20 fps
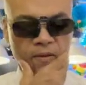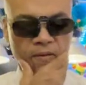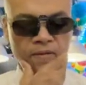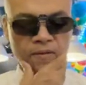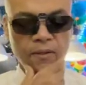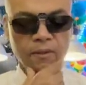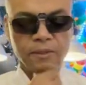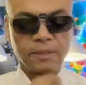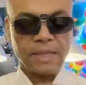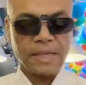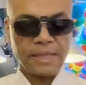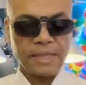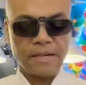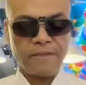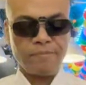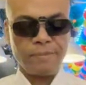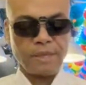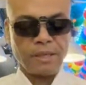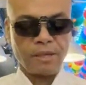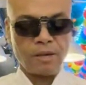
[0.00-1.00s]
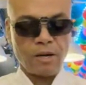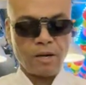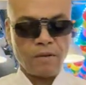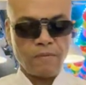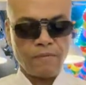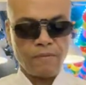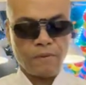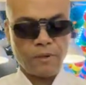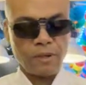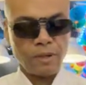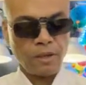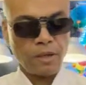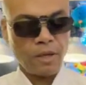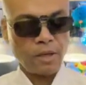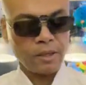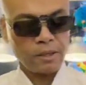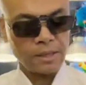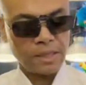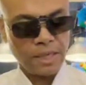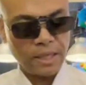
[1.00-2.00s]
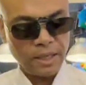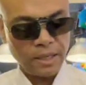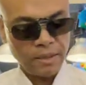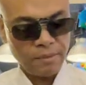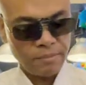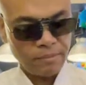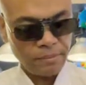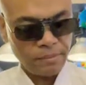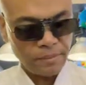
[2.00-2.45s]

Feels like I've been gone for a long time.